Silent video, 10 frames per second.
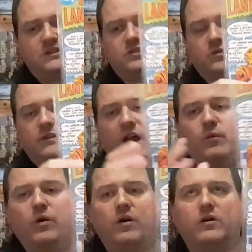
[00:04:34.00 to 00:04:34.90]
issue, they
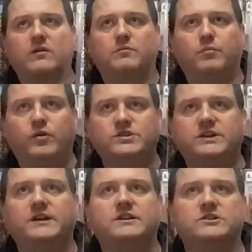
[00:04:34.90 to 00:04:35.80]
were
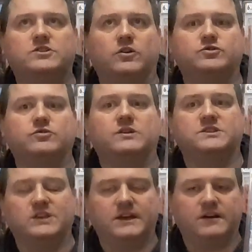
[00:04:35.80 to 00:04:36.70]
pushing the social
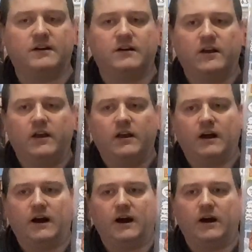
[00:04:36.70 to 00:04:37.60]
agenda.
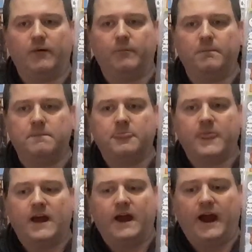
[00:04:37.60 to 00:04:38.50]
And
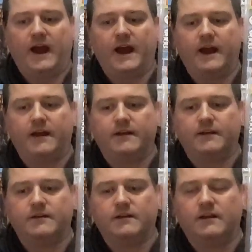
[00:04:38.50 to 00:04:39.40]

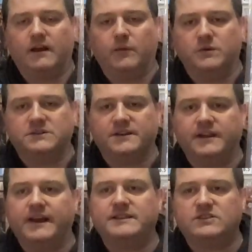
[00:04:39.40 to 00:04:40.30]
it was
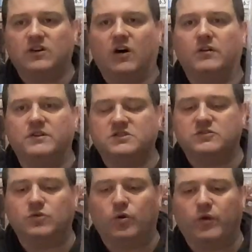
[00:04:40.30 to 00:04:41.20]
less on the
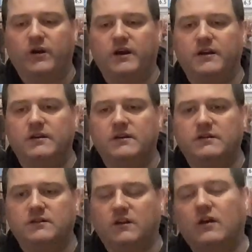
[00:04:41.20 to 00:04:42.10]
story,
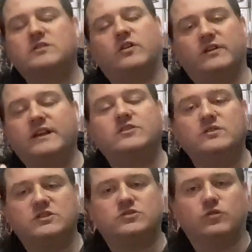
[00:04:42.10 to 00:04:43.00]
less on
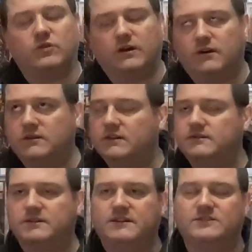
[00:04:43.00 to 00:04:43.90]

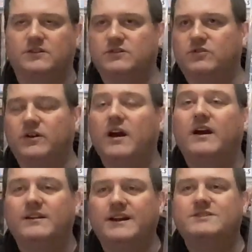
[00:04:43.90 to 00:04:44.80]

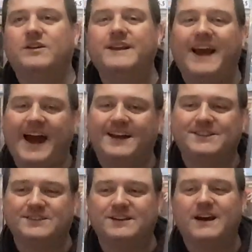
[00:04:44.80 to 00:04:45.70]
the
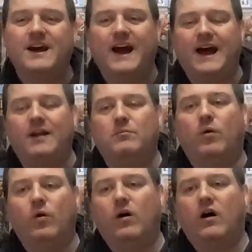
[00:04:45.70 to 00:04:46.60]
action and
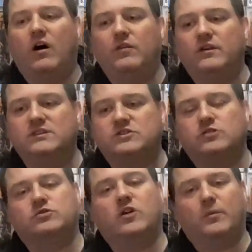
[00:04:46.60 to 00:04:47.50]
more on the
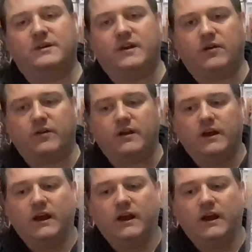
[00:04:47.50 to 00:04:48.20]
social commentary.